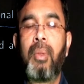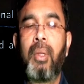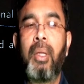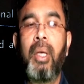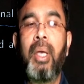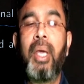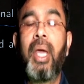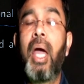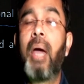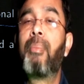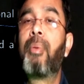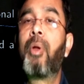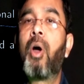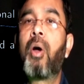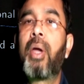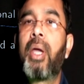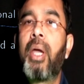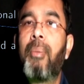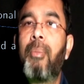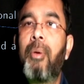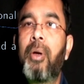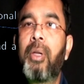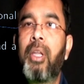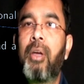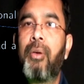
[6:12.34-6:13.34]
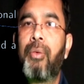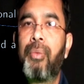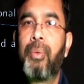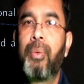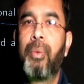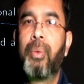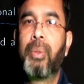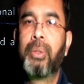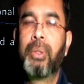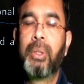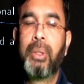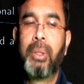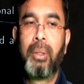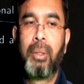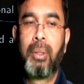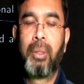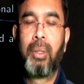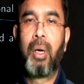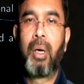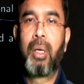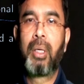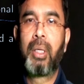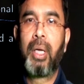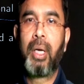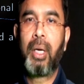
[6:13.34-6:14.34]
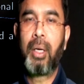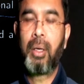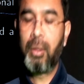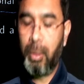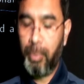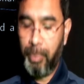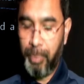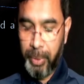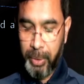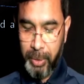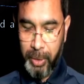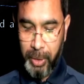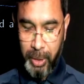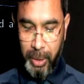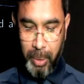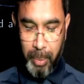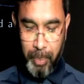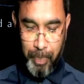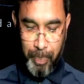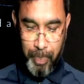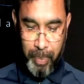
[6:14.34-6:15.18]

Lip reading: Yeah, I'm talking about the fruit, not the computer.